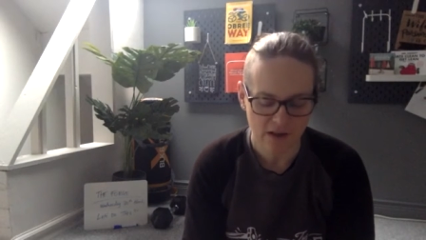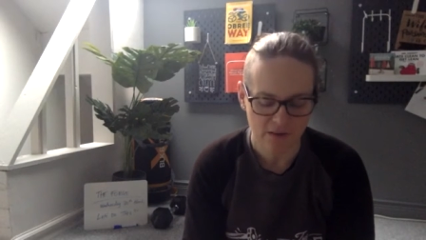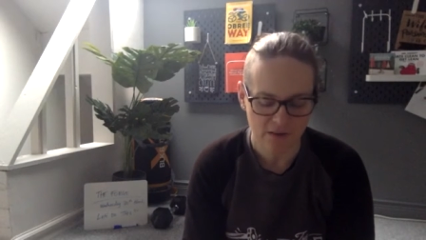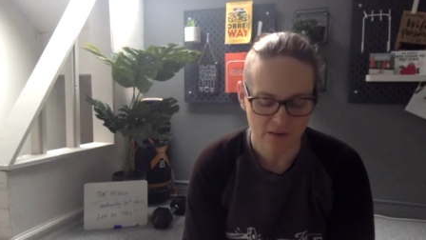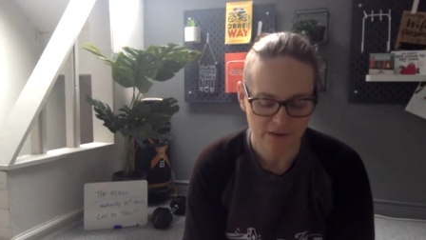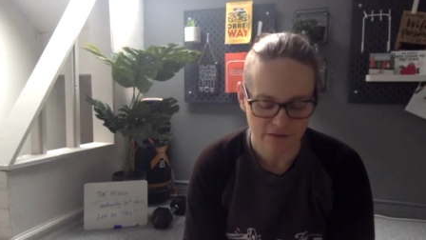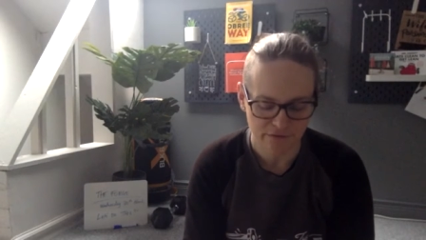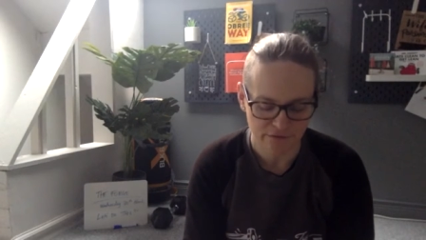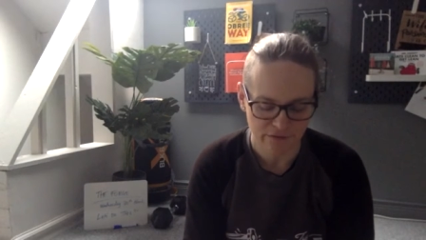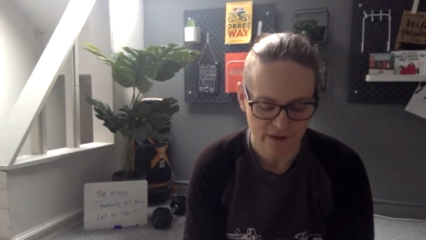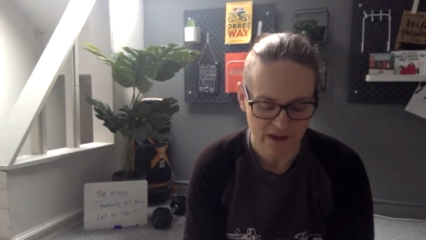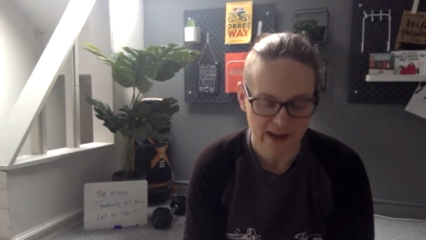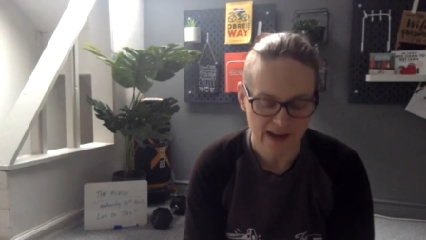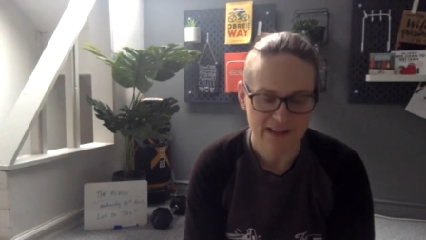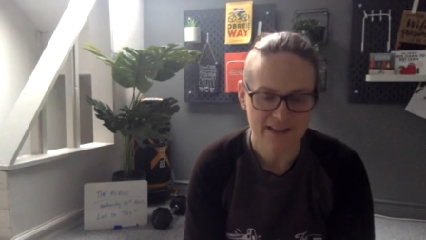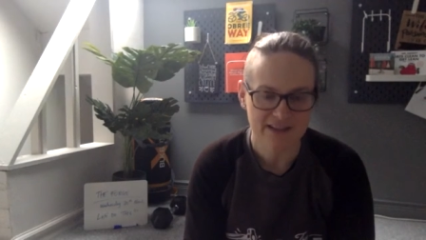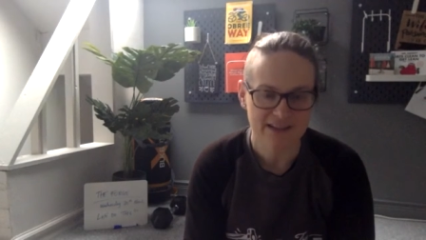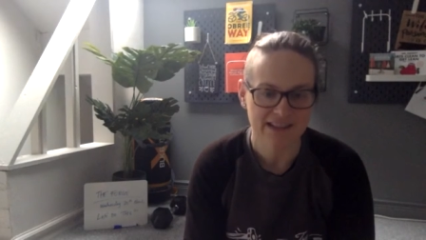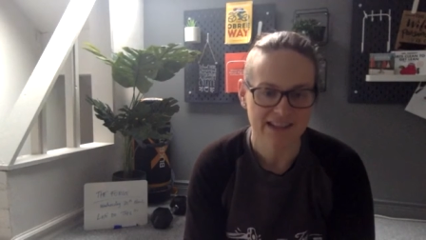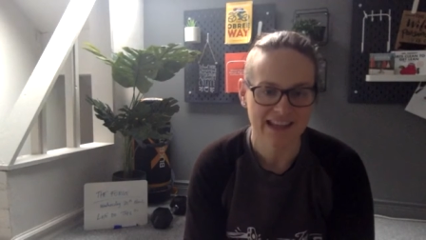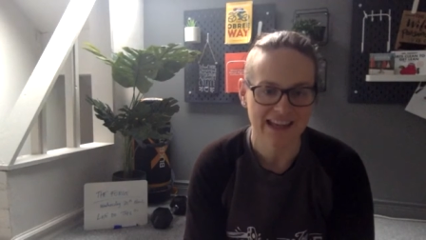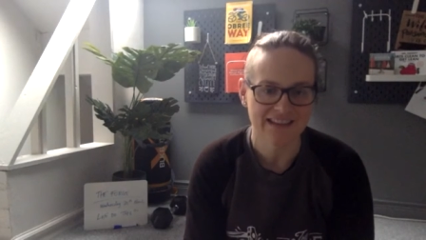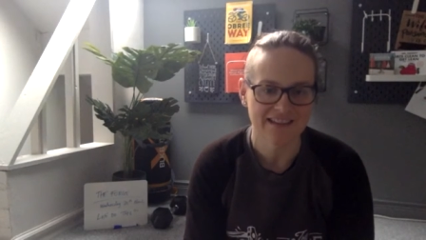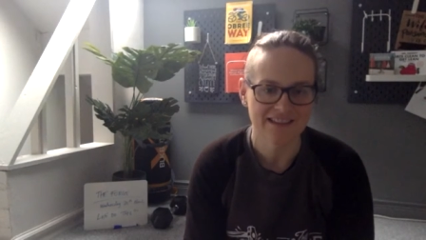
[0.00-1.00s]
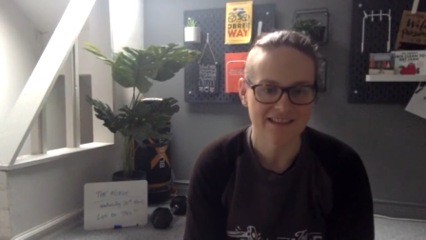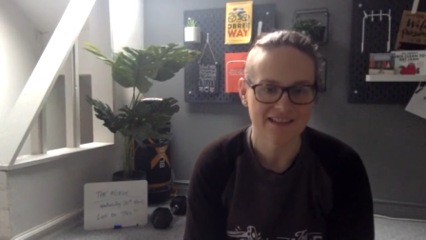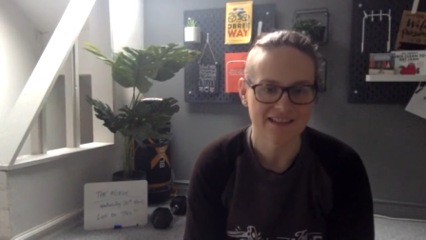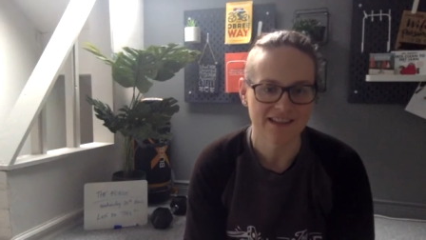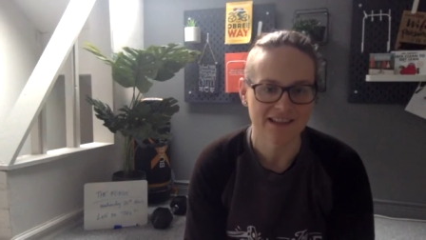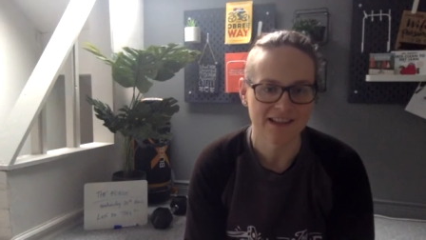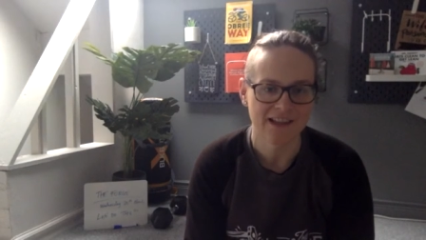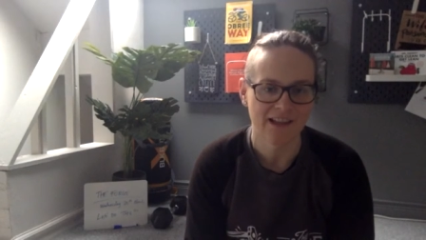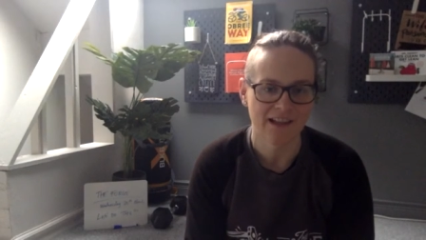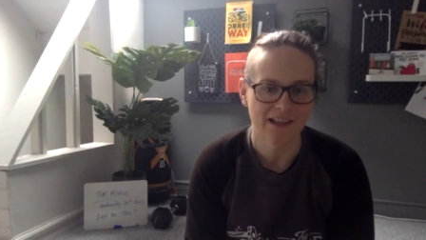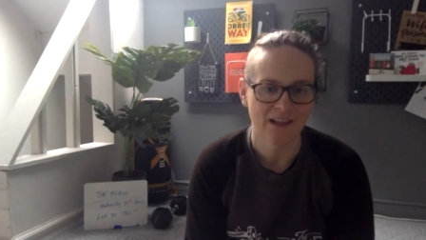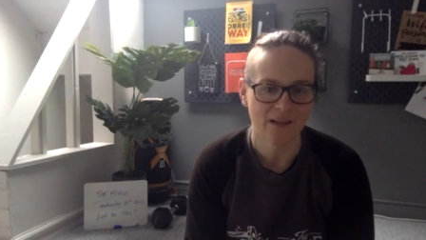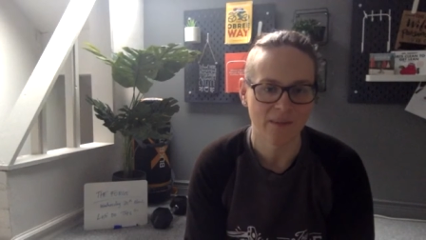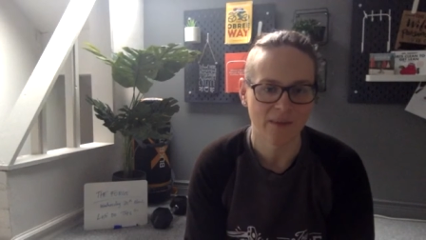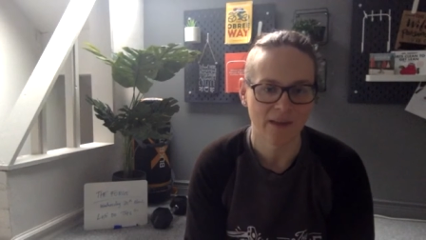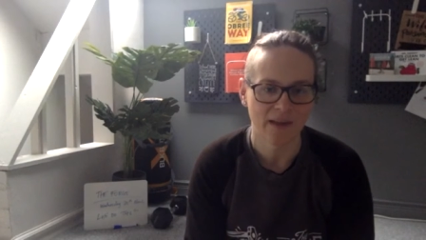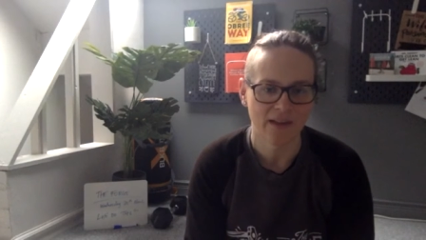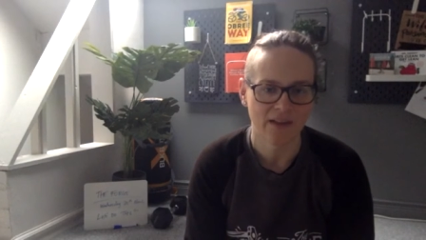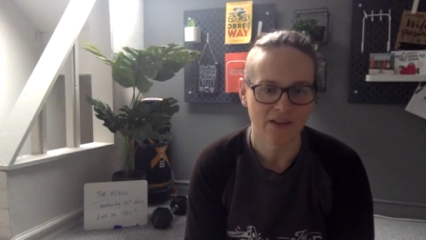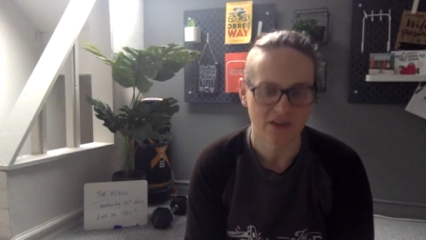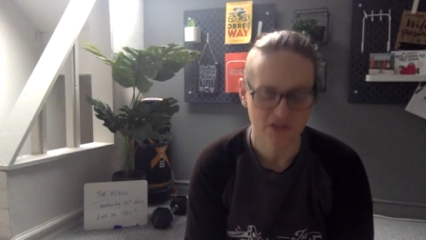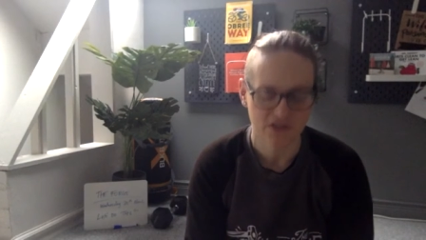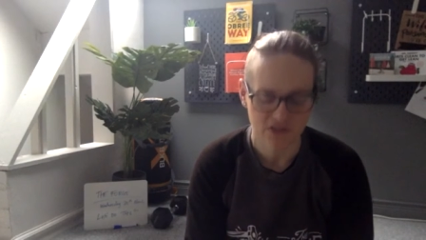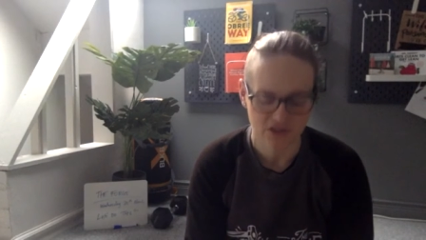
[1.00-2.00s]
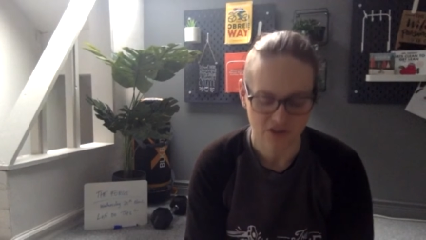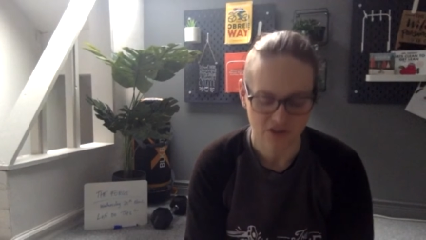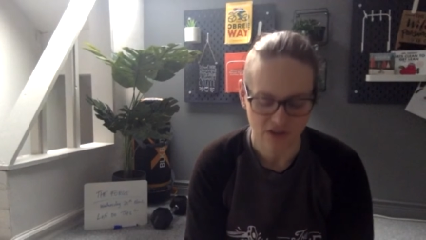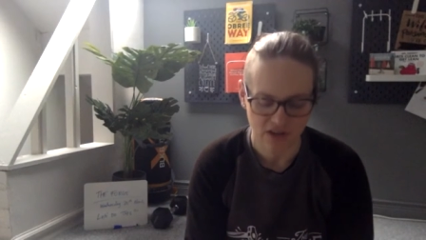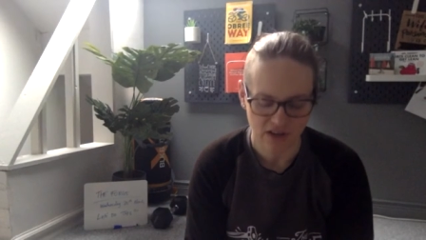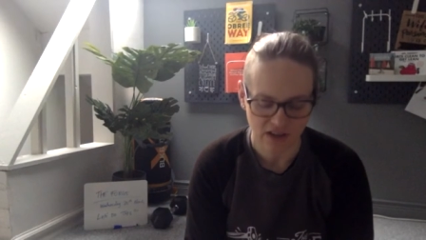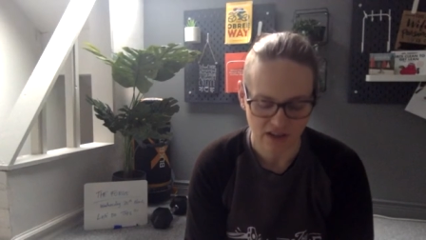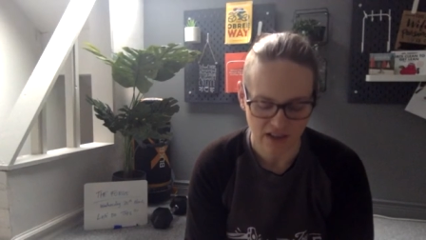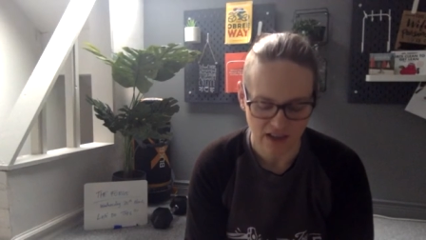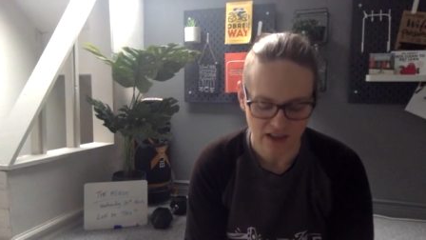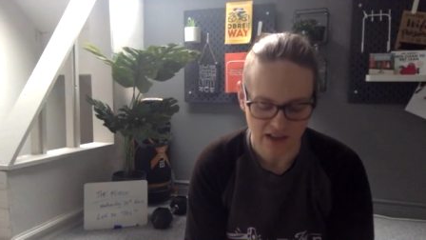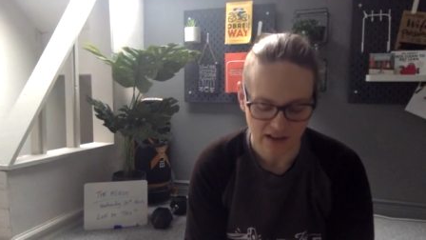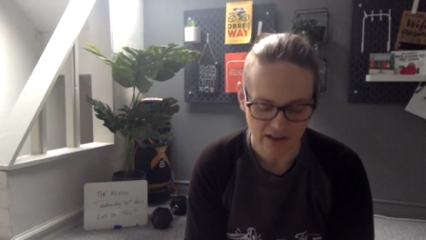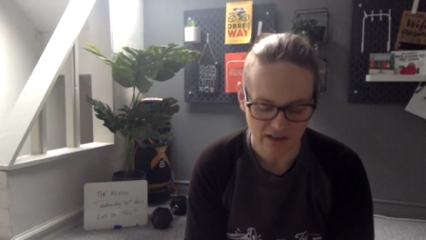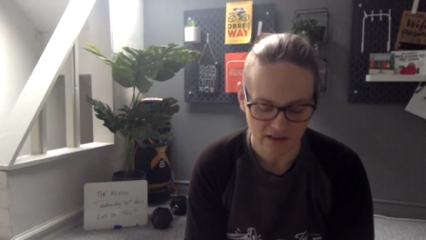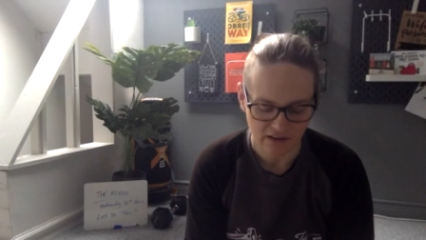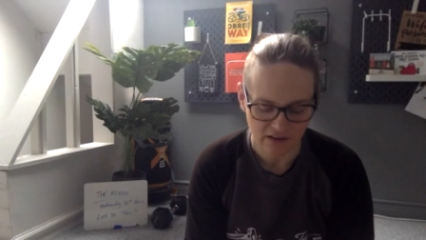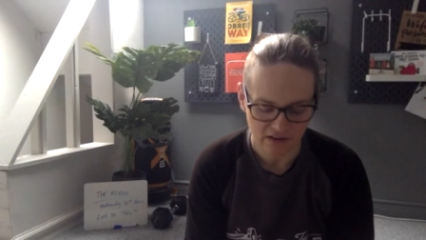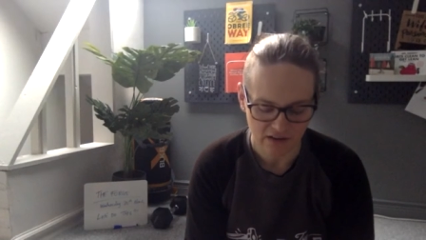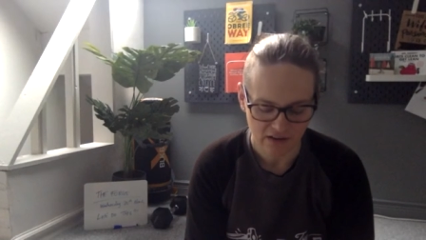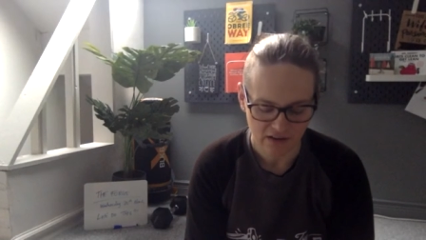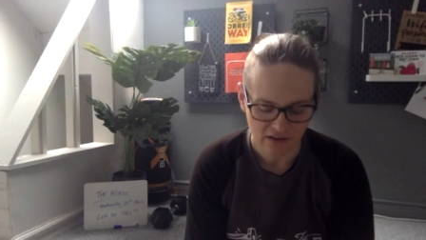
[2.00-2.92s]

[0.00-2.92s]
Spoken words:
I would advise against the kettlebell because they're a little higher.